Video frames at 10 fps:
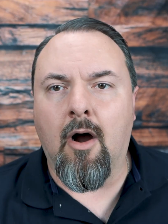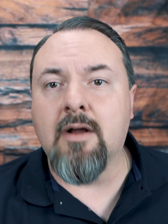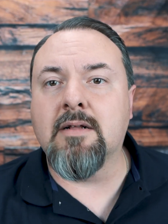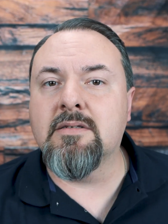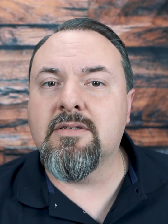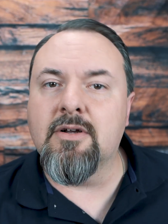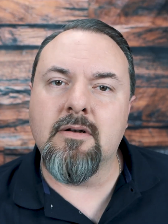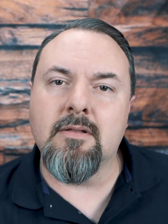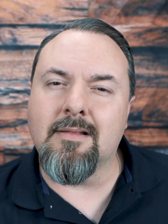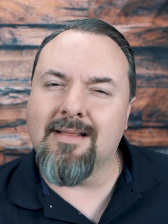are
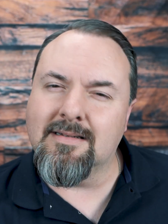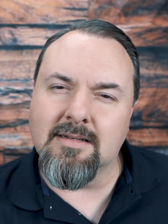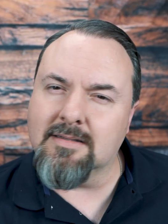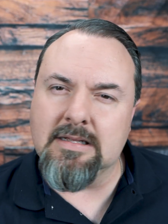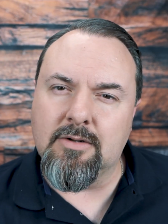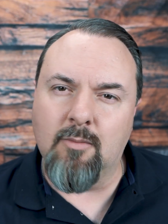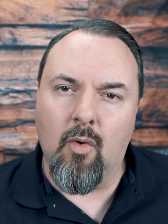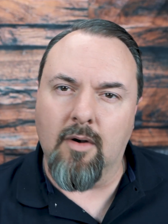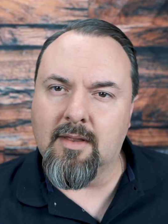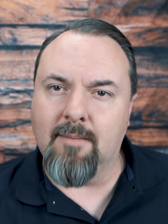concerned that this is little
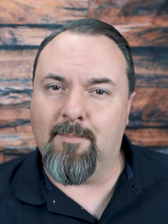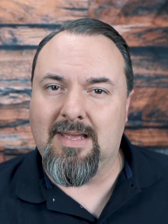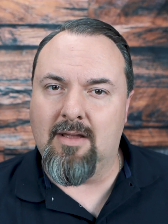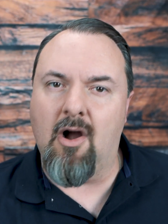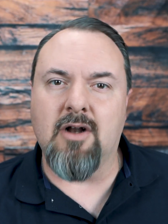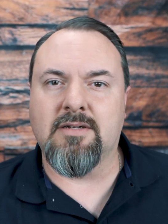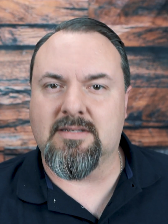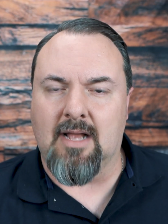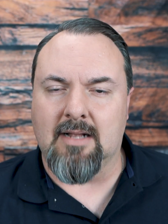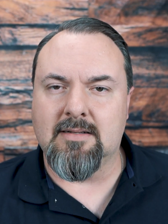more than a PR
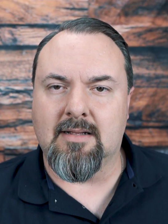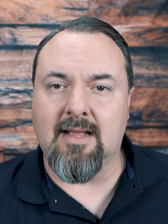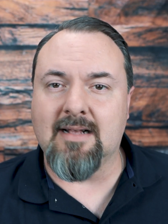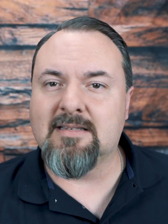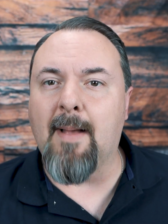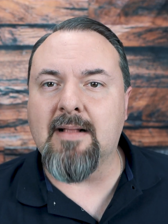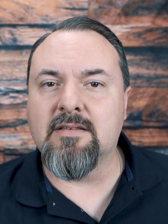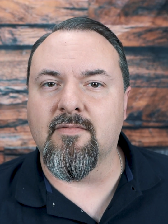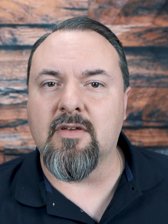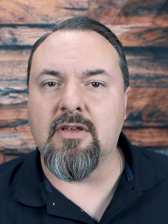stunt at the
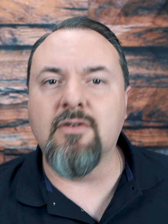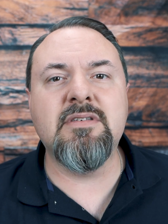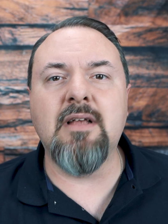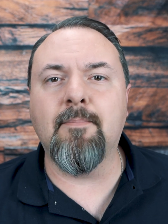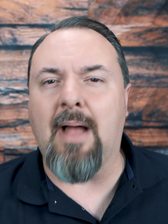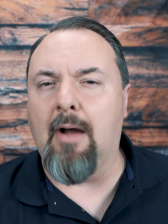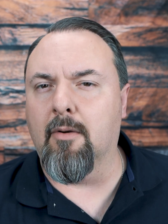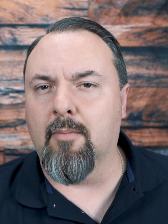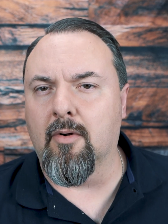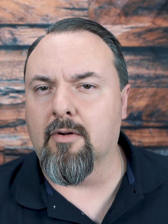expense of a used-up
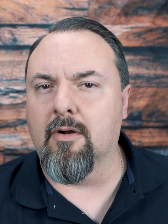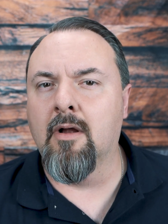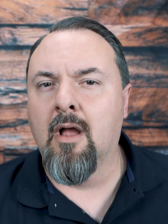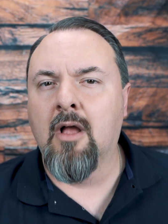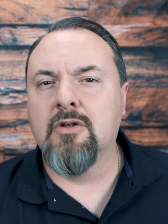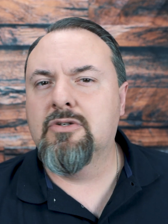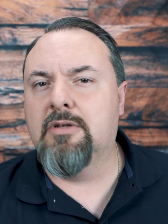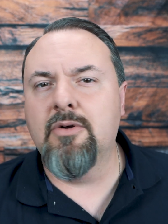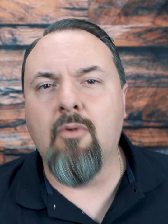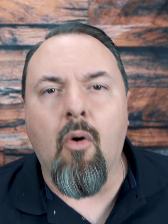power broker,
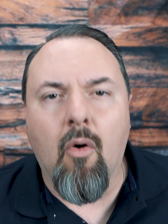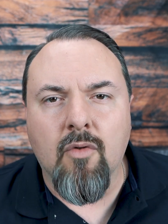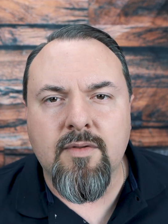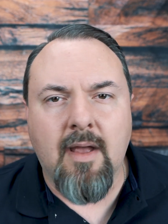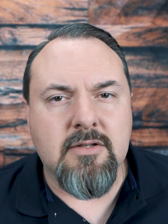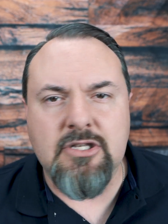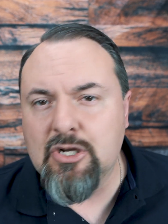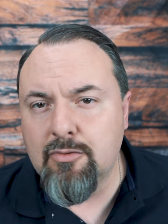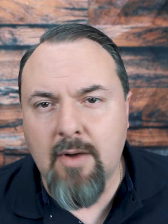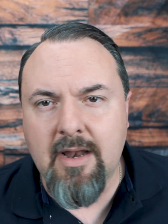too old and
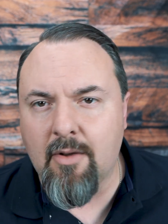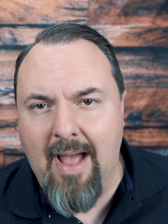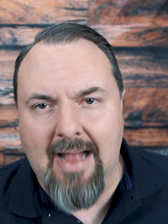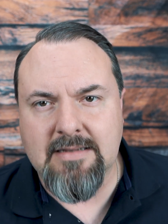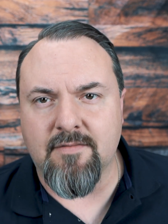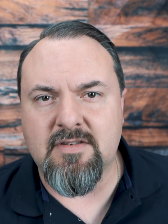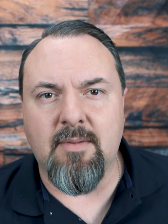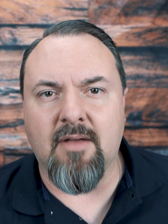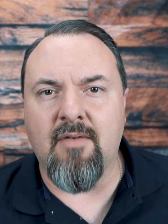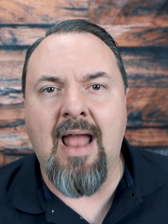too radioactive to
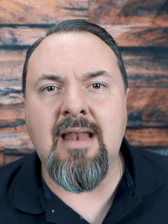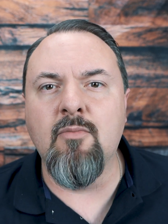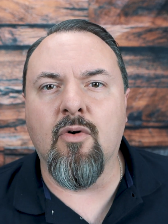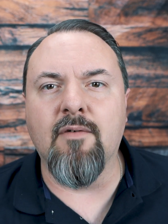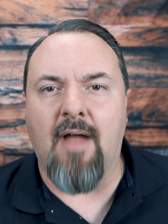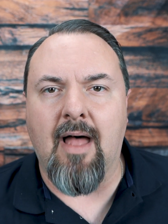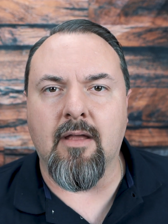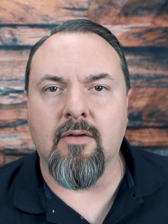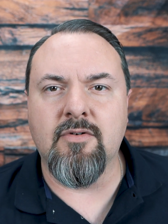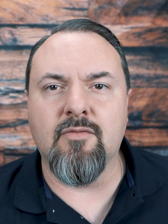be of any more
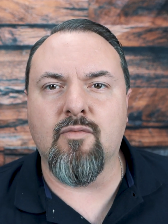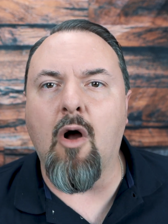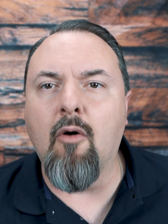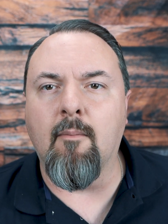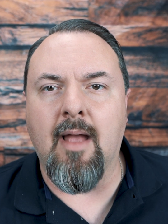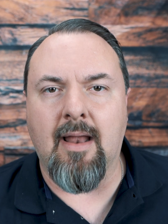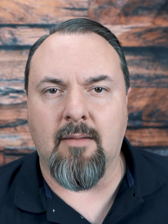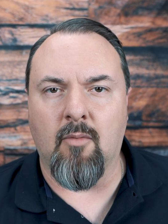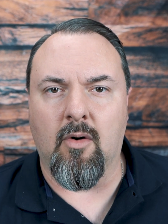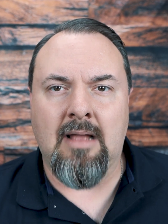value to Rome
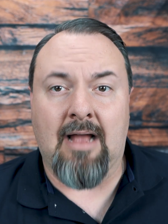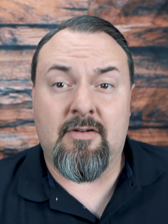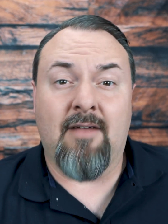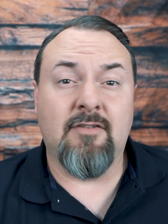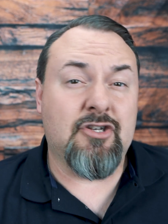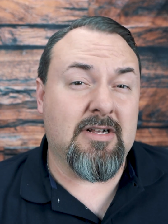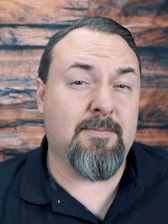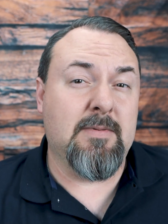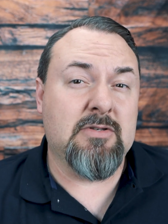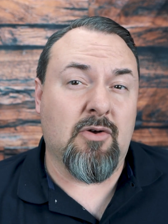anymore. After having
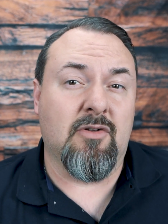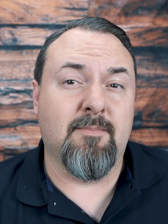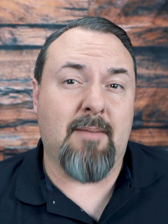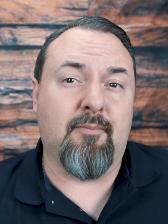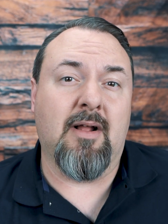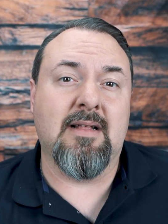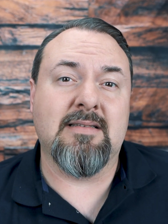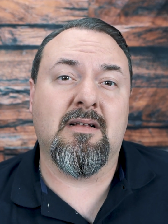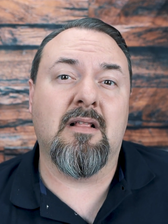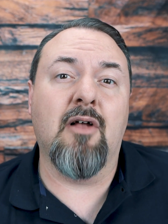just been told by
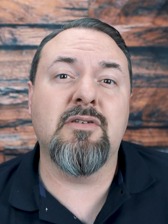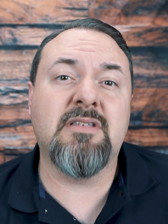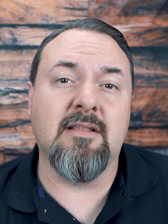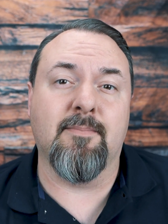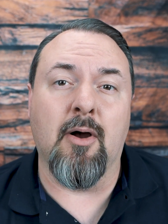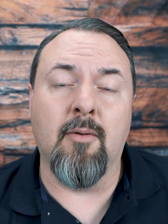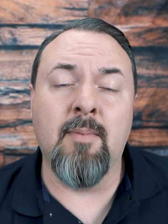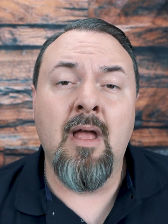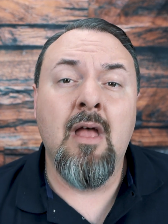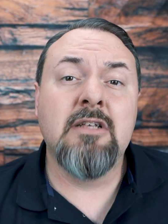prelates close to the
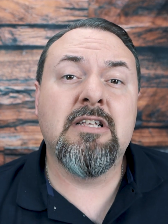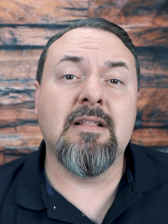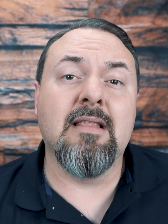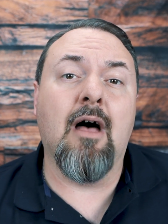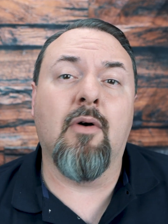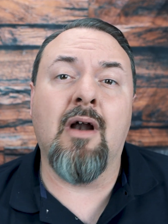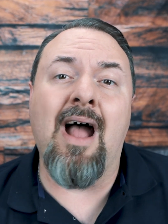Pope to lower